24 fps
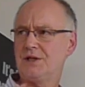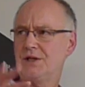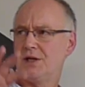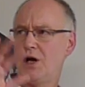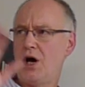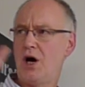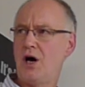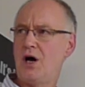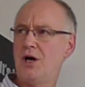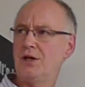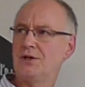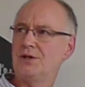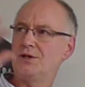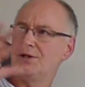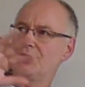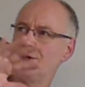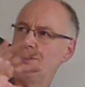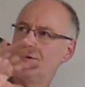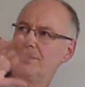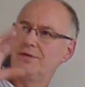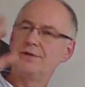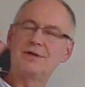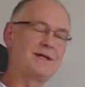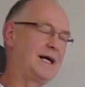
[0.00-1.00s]
hard,
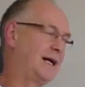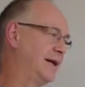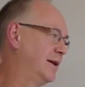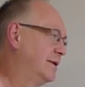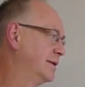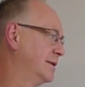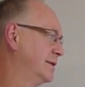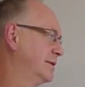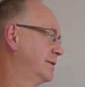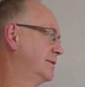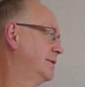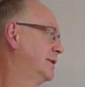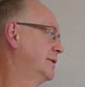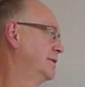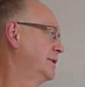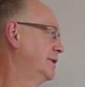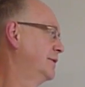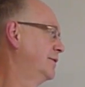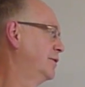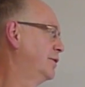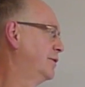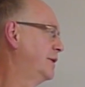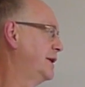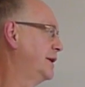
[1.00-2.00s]
soft sound that
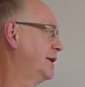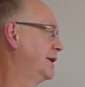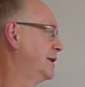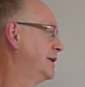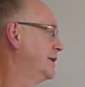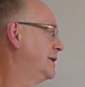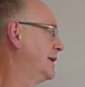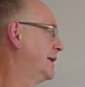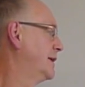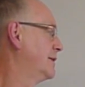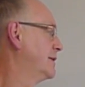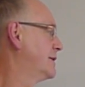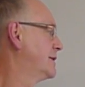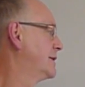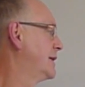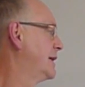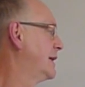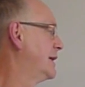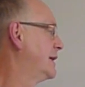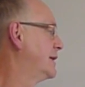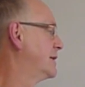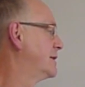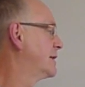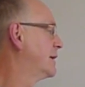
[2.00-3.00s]
you've already heard
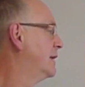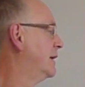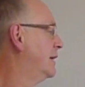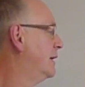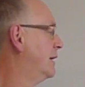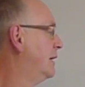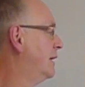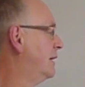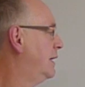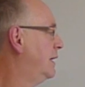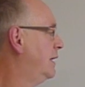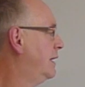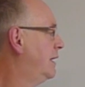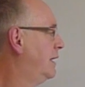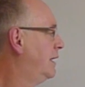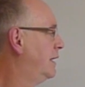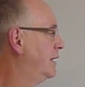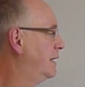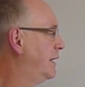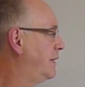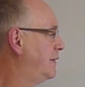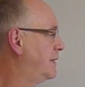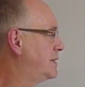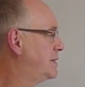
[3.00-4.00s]
downstairs.
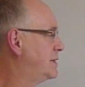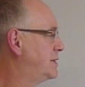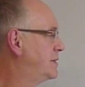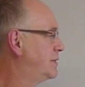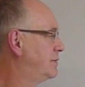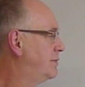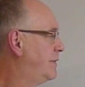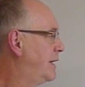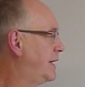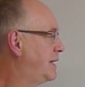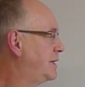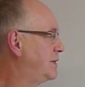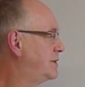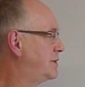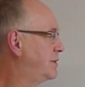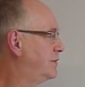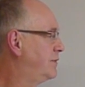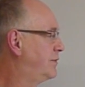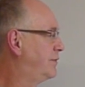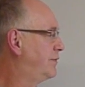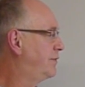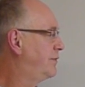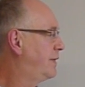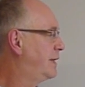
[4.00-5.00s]
And this is the range
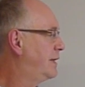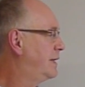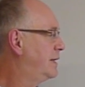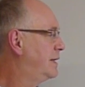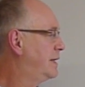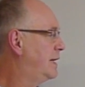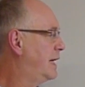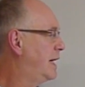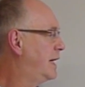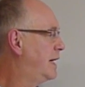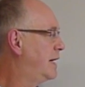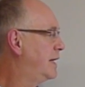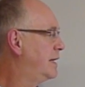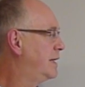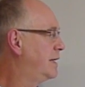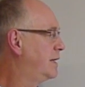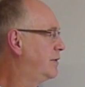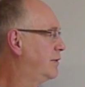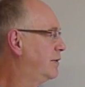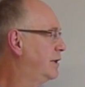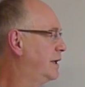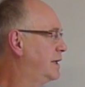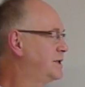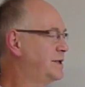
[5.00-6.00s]
of
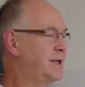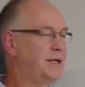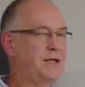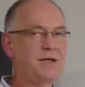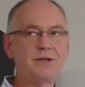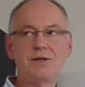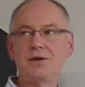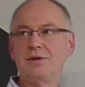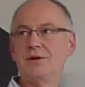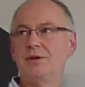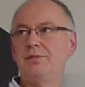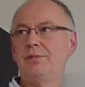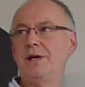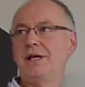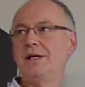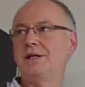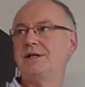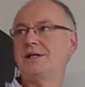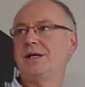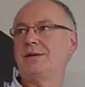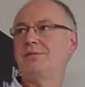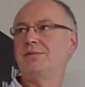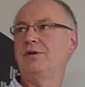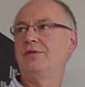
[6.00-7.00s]
equalization on the
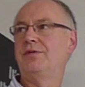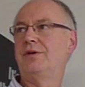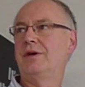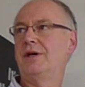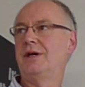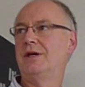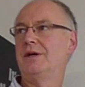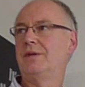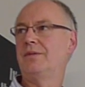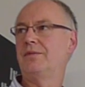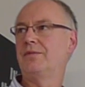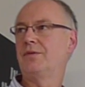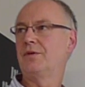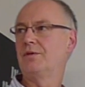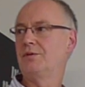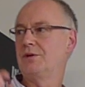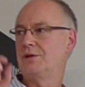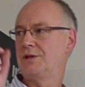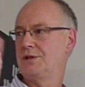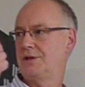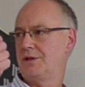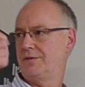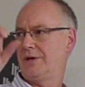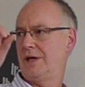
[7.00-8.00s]
bass amplifier,
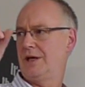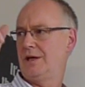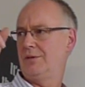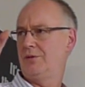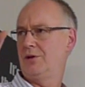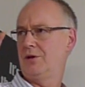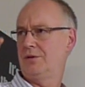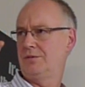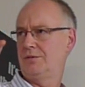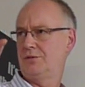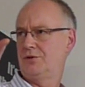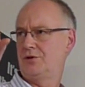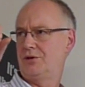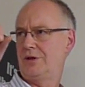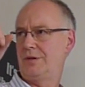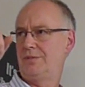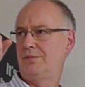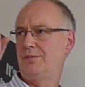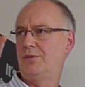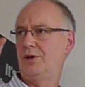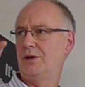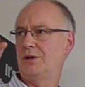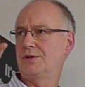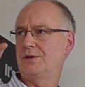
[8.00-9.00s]
which is available on
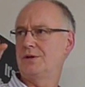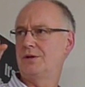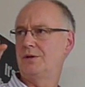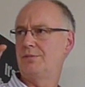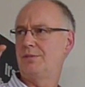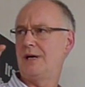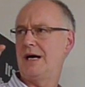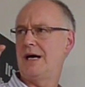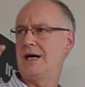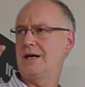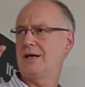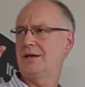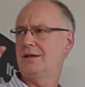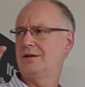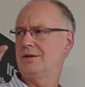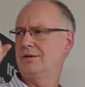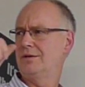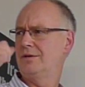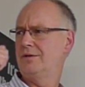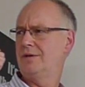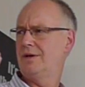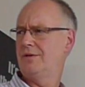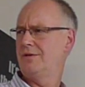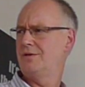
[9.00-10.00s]
trim pots on the back.
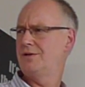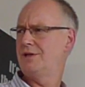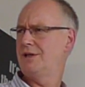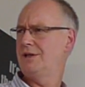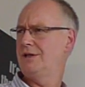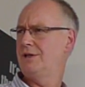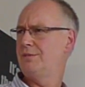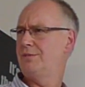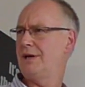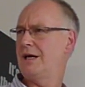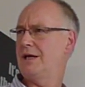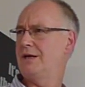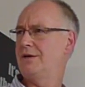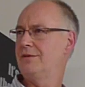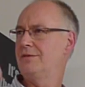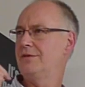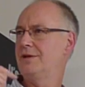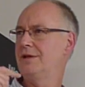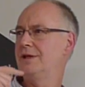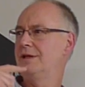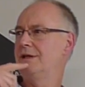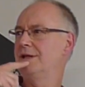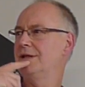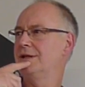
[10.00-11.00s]
And have you seen the back of
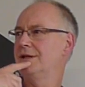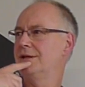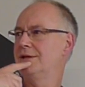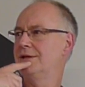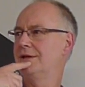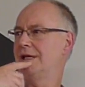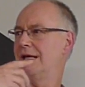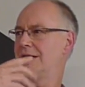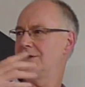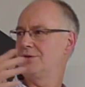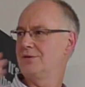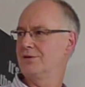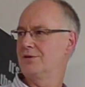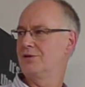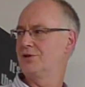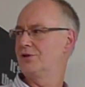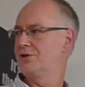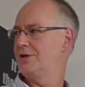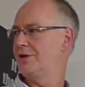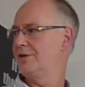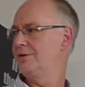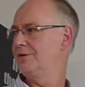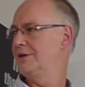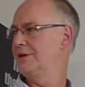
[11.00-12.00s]
the actual
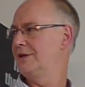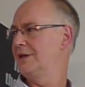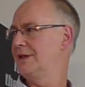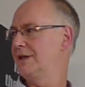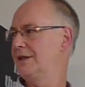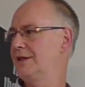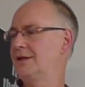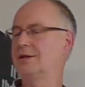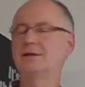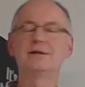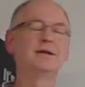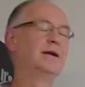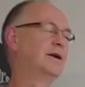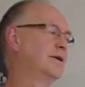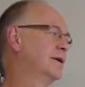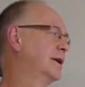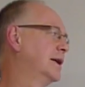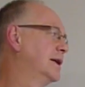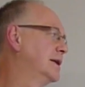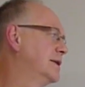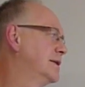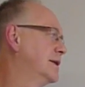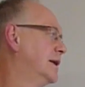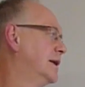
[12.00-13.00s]
control unit yet? Mm-hmm. Okay.